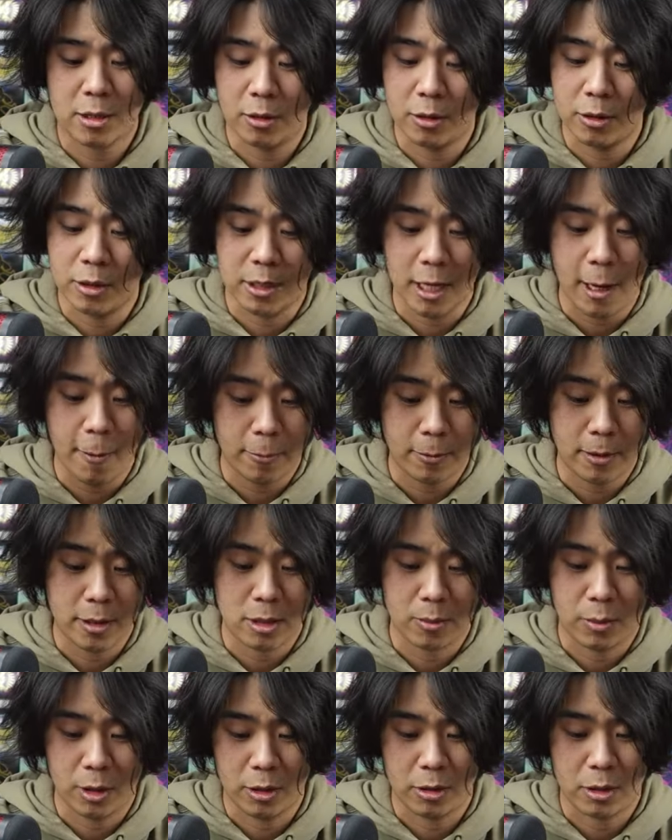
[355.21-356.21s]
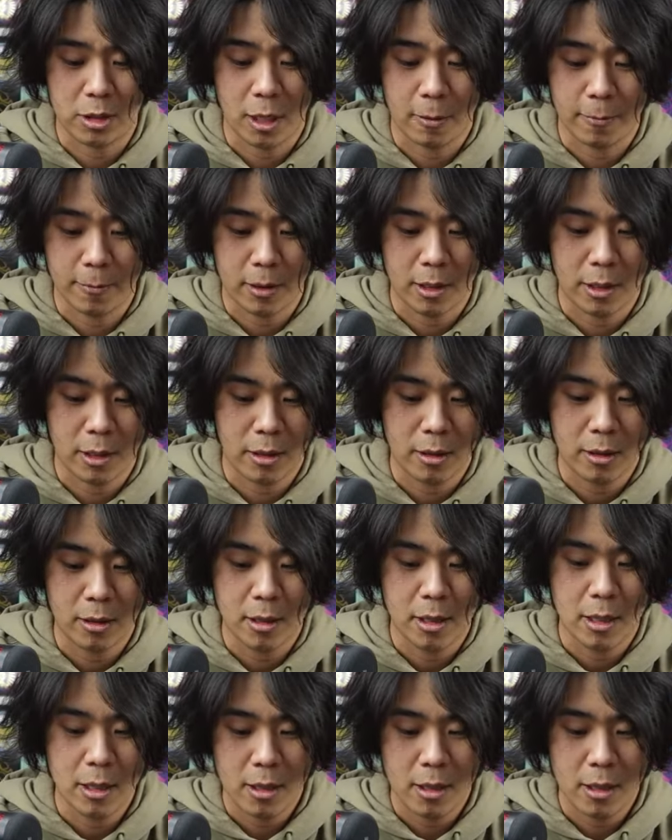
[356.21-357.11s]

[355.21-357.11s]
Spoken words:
so there's definitely some other stuff in here.